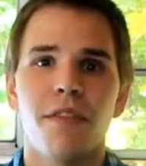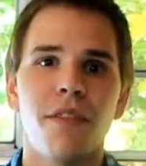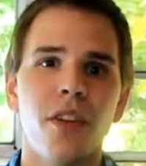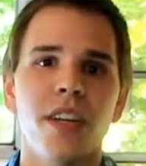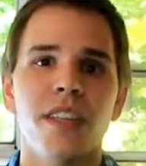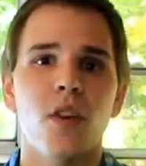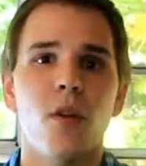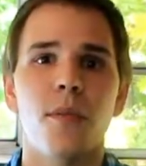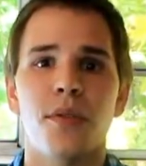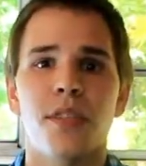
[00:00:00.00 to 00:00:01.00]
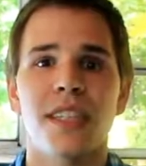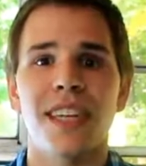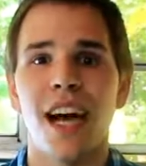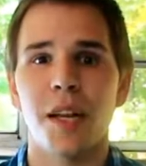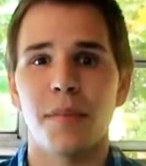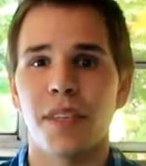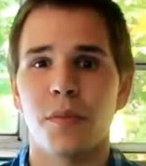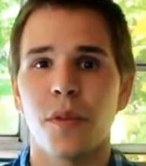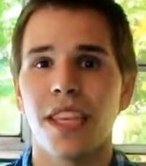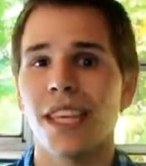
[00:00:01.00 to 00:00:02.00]
Villain is almost
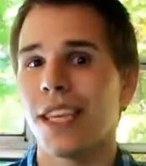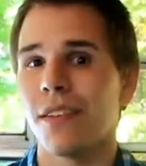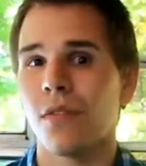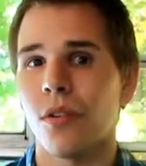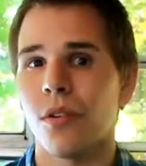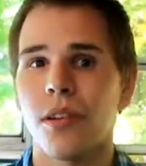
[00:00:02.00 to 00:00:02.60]
synonymous with evil.